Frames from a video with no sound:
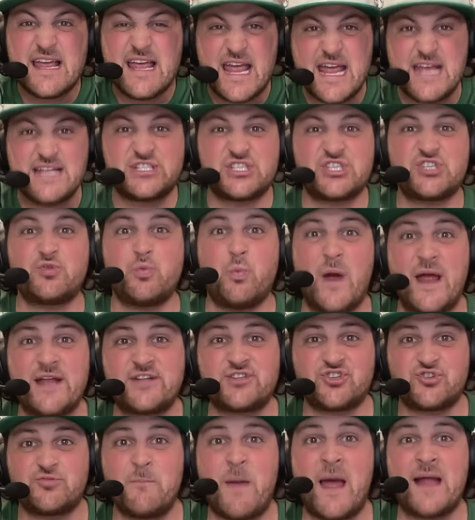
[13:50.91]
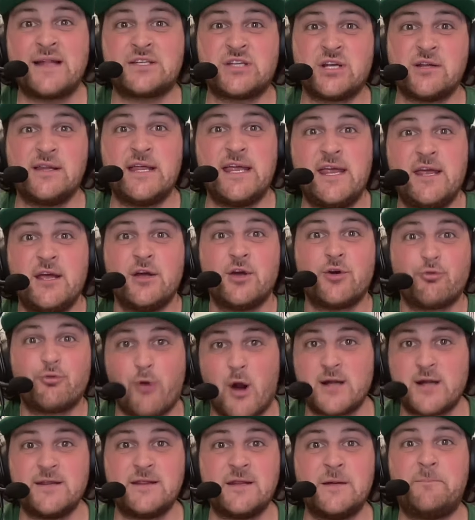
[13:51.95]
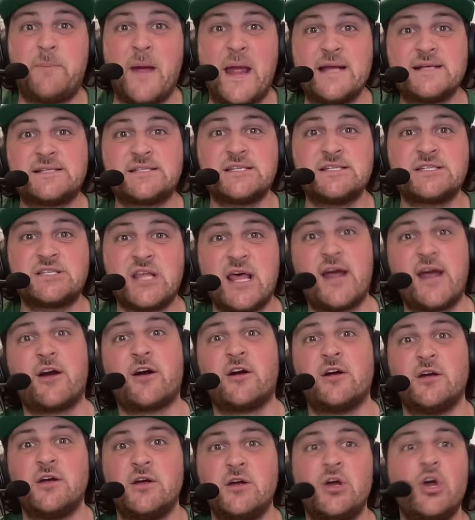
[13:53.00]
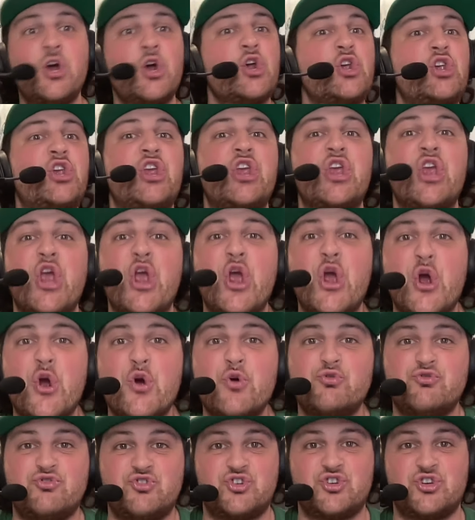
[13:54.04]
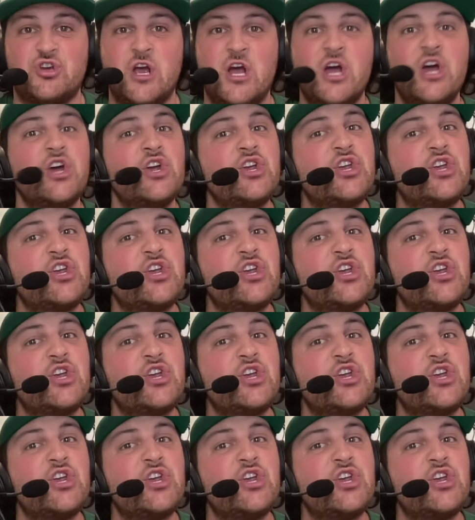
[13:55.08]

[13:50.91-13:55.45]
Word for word: his switch mentally, running the bases there, huge.